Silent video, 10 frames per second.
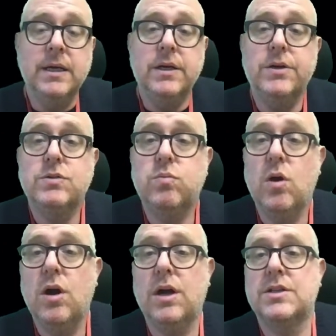who's
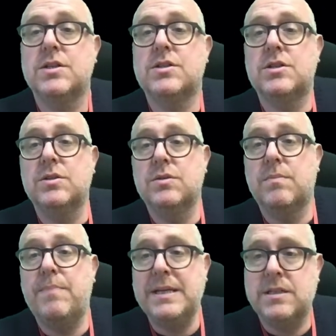worked to the
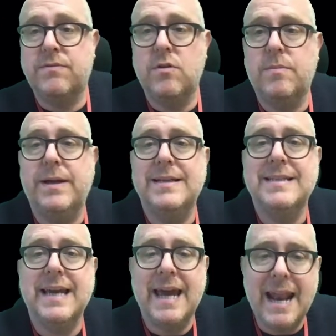best of her
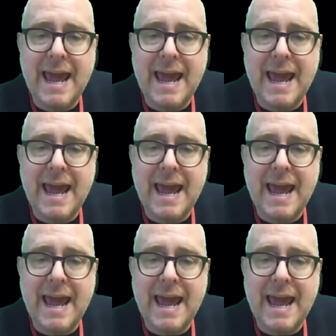ability in